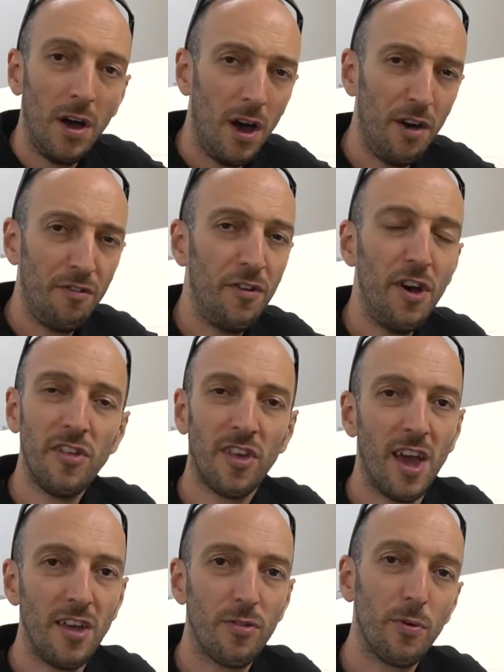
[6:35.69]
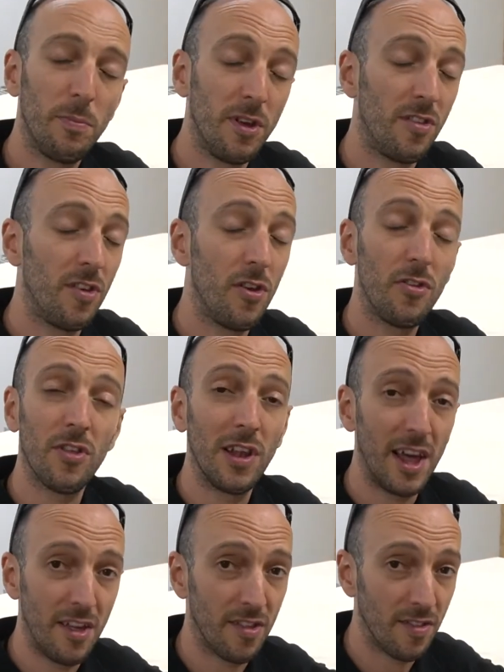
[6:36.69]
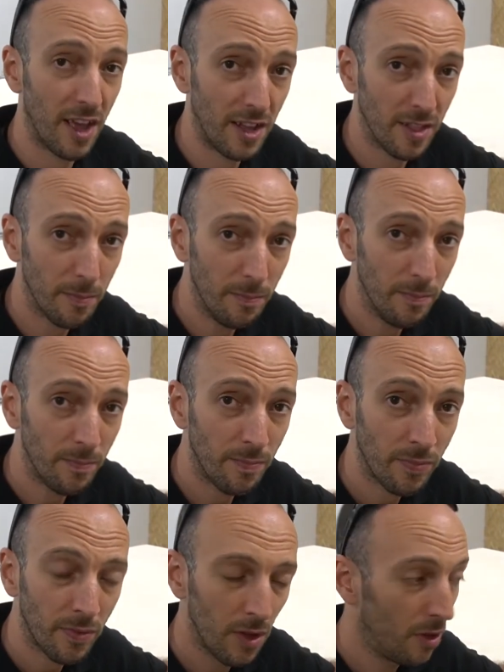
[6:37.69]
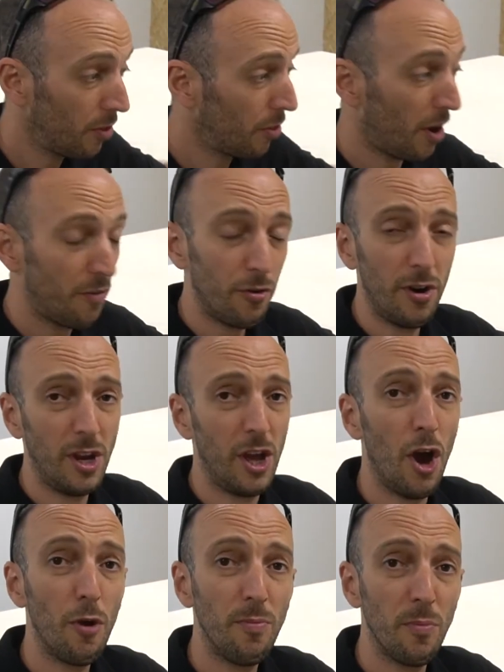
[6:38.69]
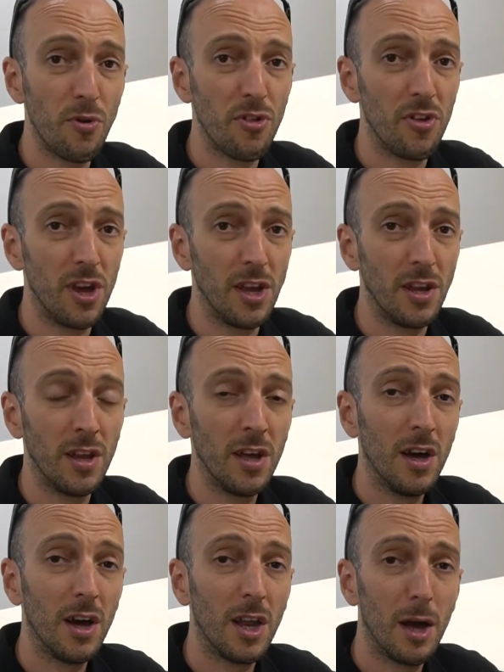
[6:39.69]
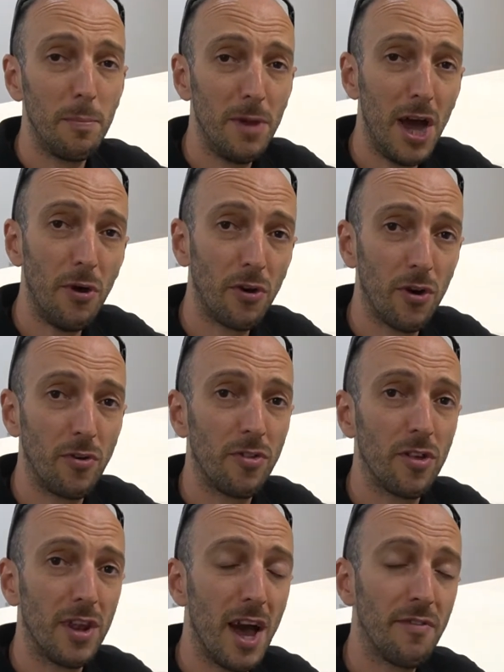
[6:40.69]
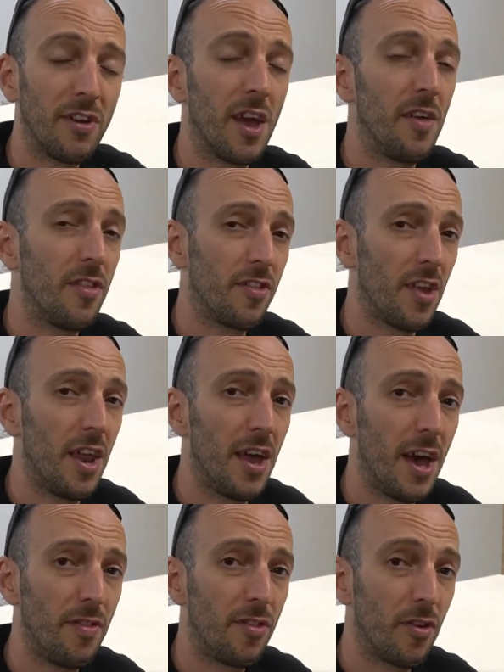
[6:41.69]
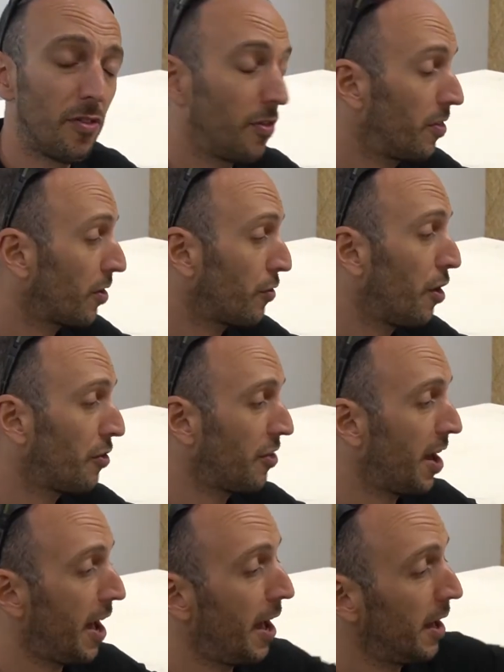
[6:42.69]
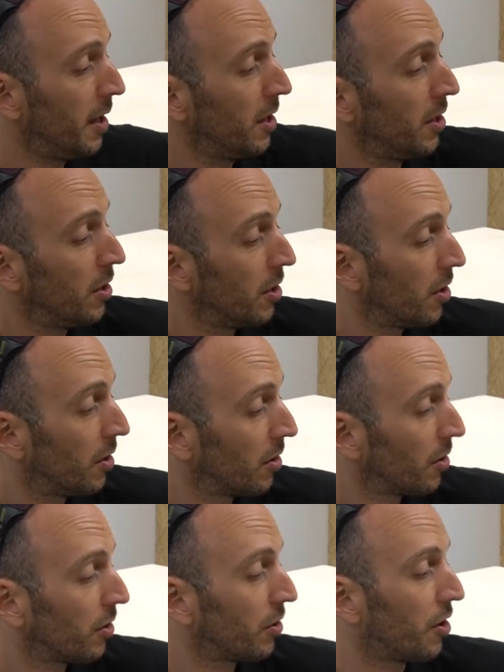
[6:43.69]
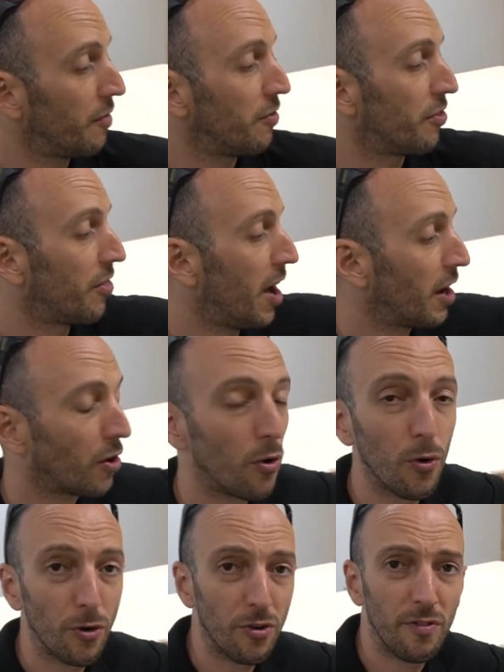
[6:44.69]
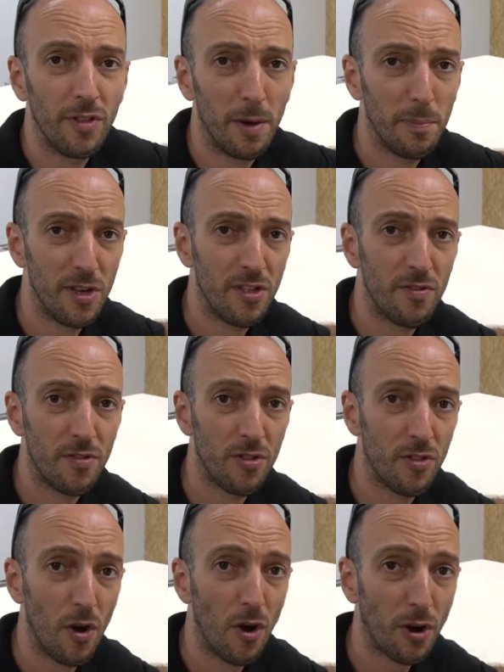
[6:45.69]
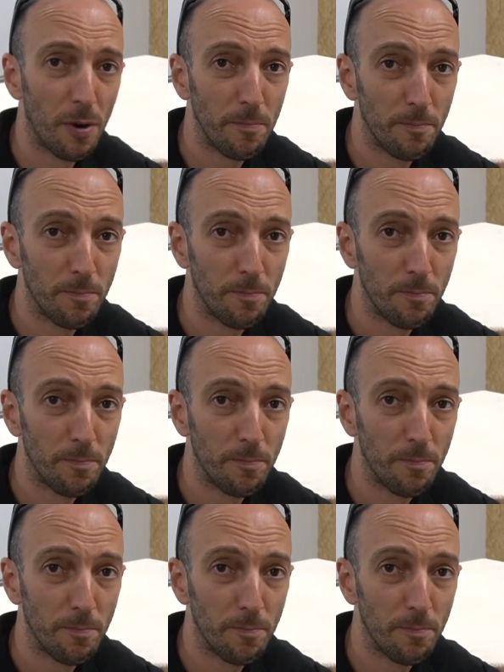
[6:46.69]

Our first case will be to use the laser datum. So I've already homed the machine and I'm now going to navigate the Z head so that the crosshair covers that corner of that piece of stock.